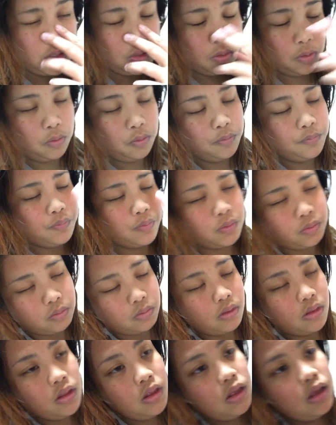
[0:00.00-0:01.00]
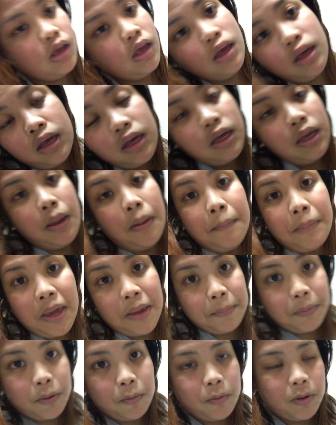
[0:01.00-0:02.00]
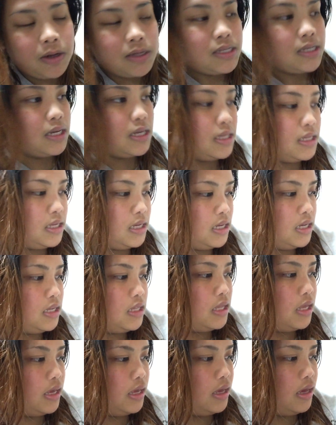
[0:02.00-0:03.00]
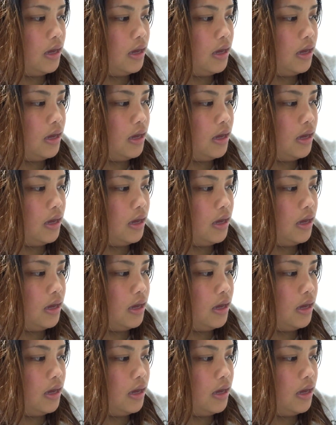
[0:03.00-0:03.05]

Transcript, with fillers: two paperworks I need.